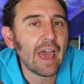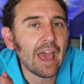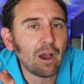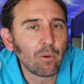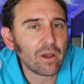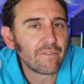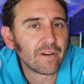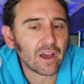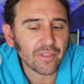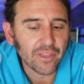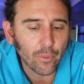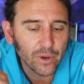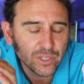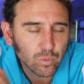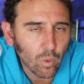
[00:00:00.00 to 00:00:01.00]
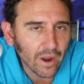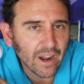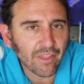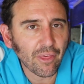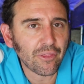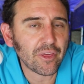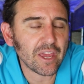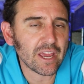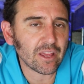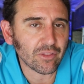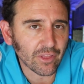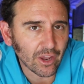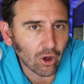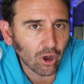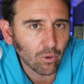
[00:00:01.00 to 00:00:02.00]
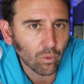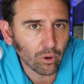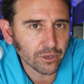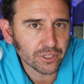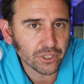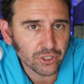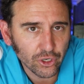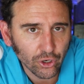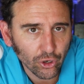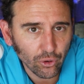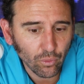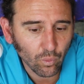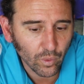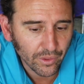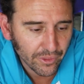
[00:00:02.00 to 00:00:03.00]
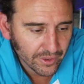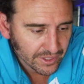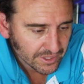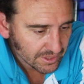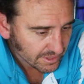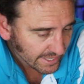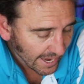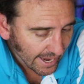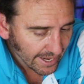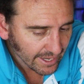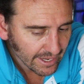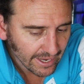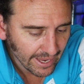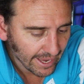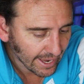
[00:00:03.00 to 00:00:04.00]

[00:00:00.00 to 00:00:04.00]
However, there is one other thing that I want to do with this tank,